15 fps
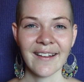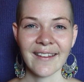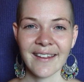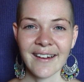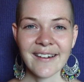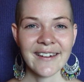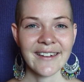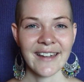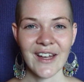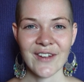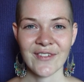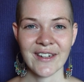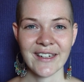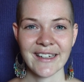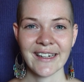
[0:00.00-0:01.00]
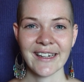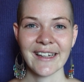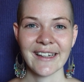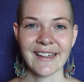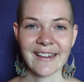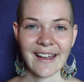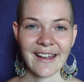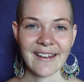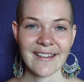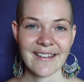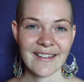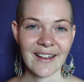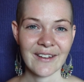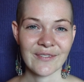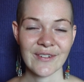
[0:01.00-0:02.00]
There are definitely
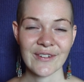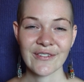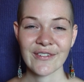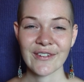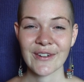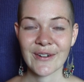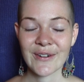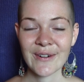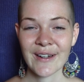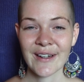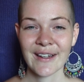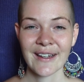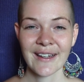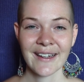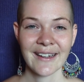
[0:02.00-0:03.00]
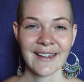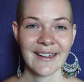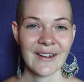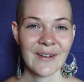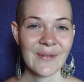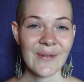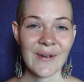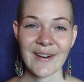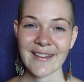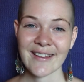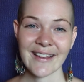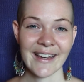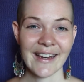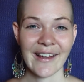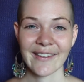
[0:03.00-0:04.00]
days that we feel worse
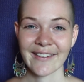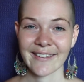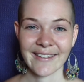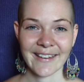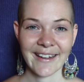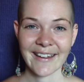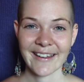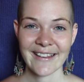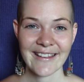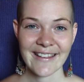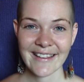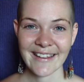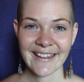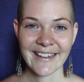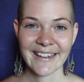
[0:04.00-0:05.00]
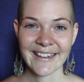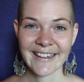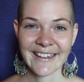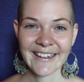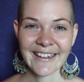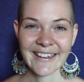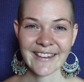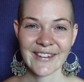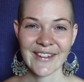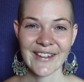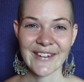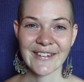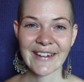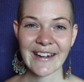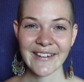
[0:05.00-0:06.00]
than other days. Do
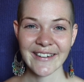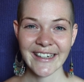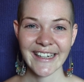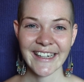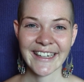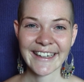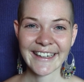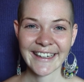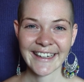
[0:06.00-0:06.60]
you agree?